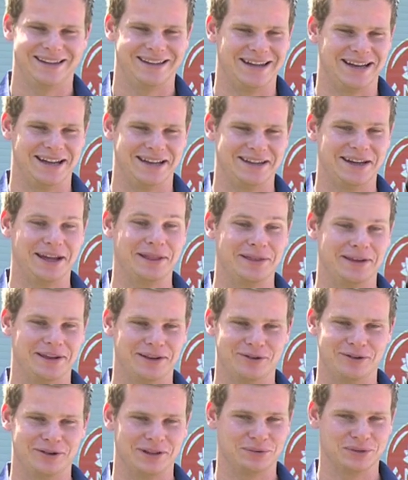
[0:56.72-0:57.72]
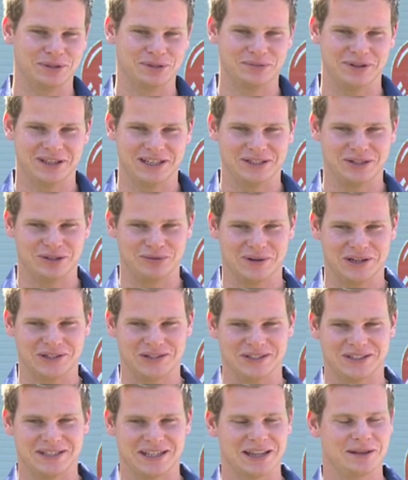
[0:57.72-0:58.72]
no nothing at all there wasn't really too
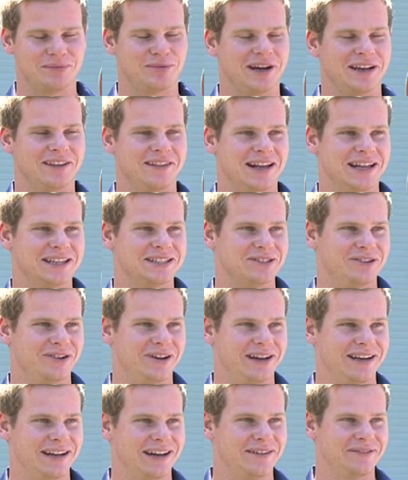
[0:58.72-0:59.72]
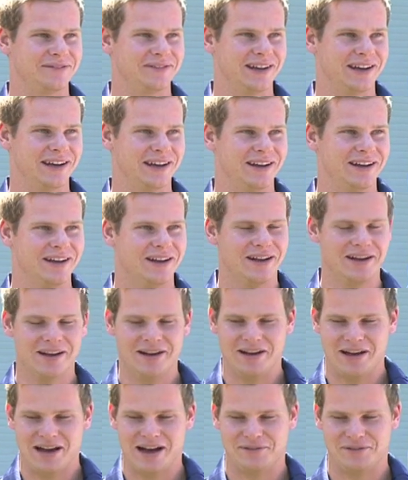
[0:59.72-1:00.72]
much to celebrate last night after
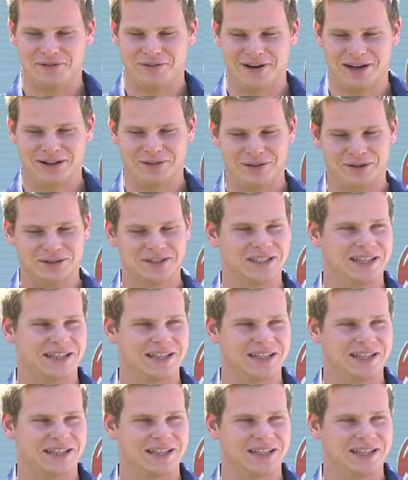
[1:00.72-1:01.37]
after our loss